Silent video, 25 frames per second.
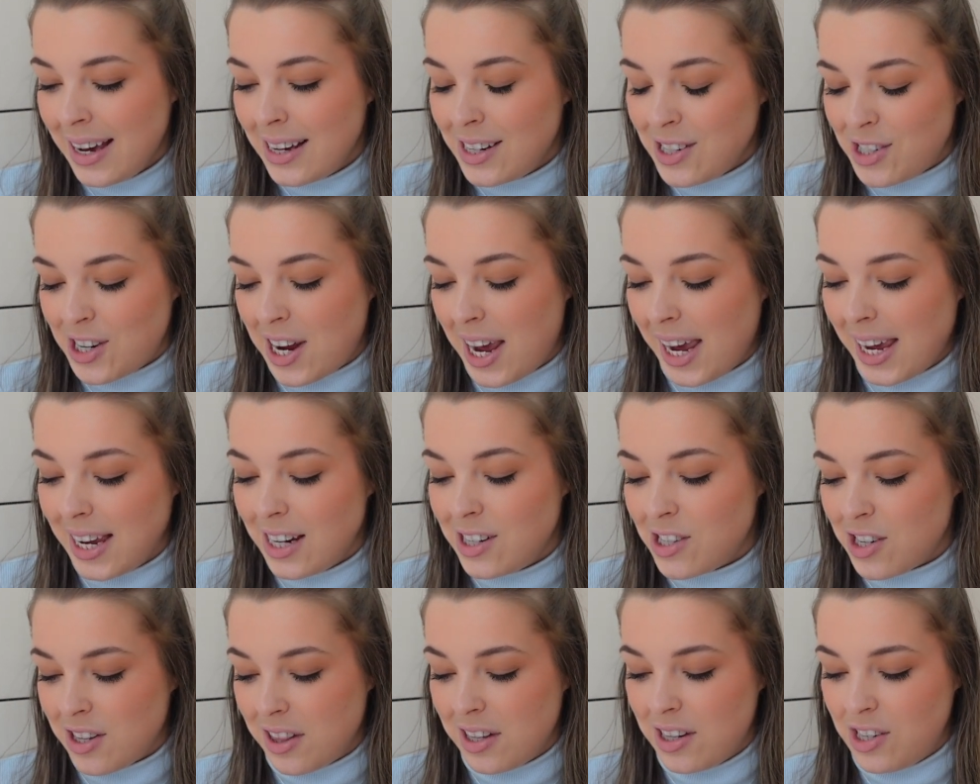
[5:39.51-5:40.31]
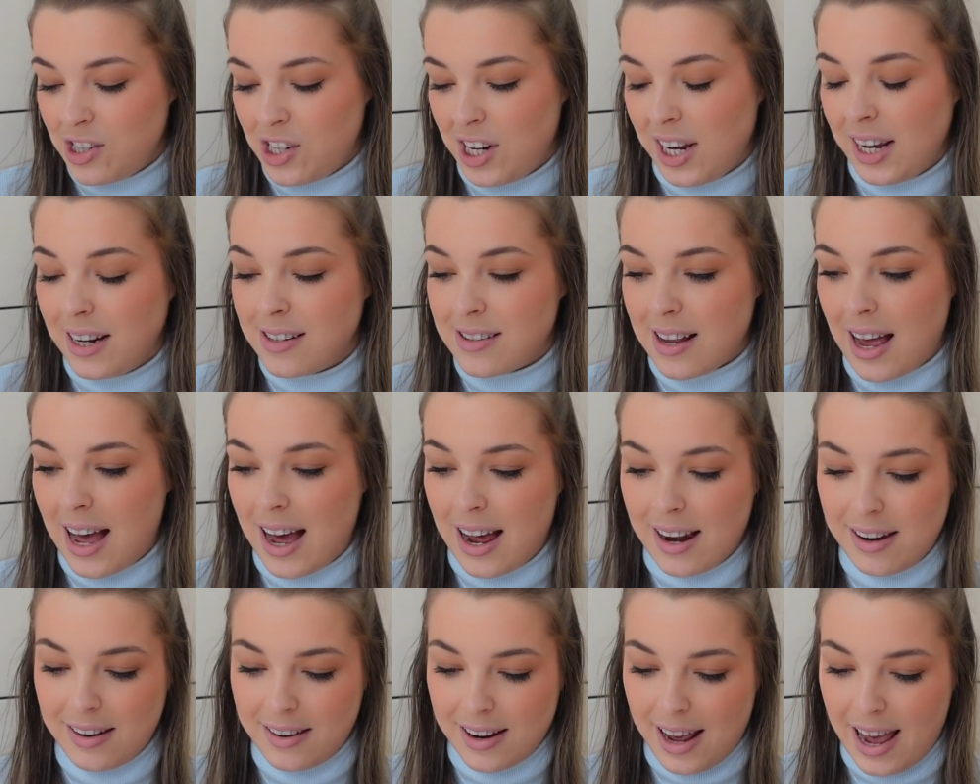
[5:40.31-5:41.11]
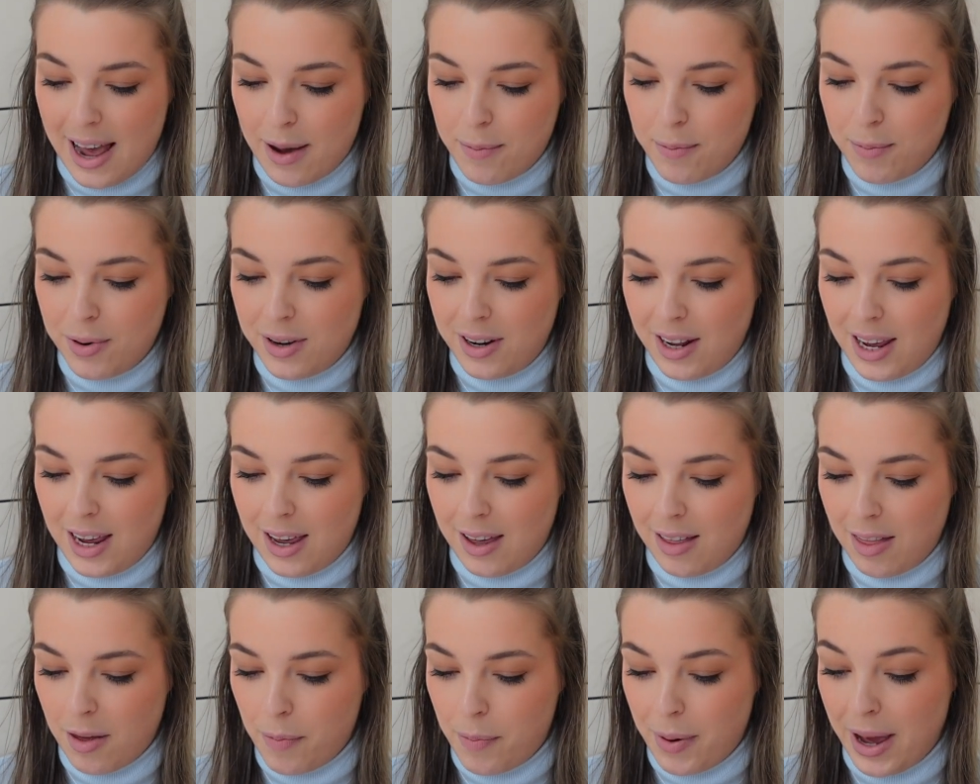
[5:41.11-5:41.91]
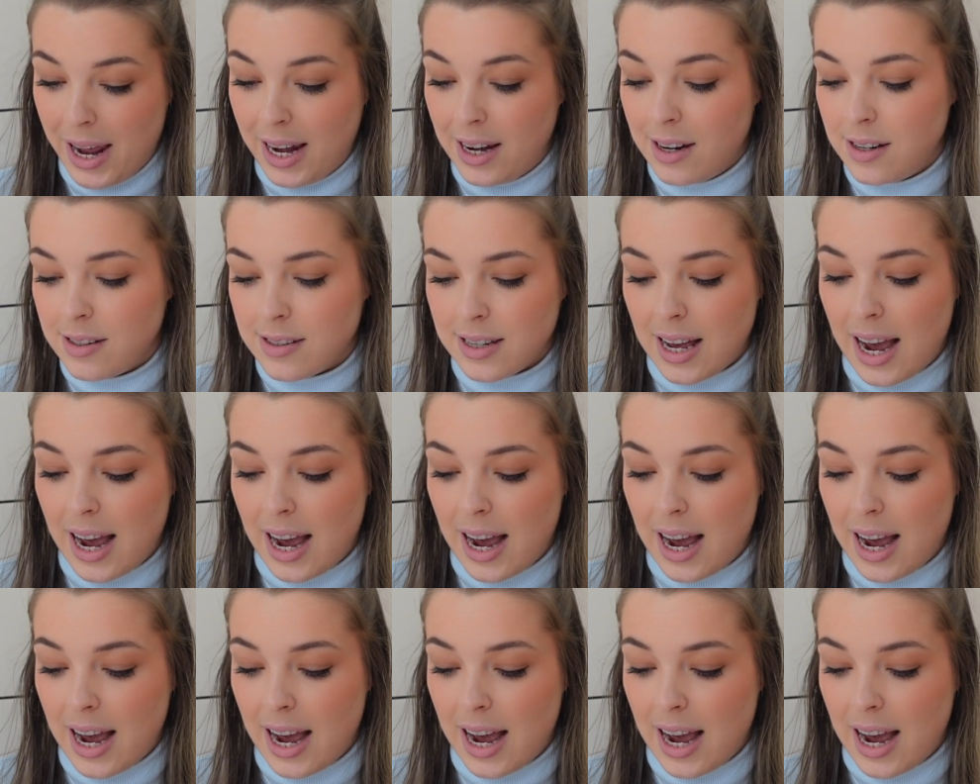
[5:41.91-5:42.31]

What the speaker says: Change the sheets and empty the bins.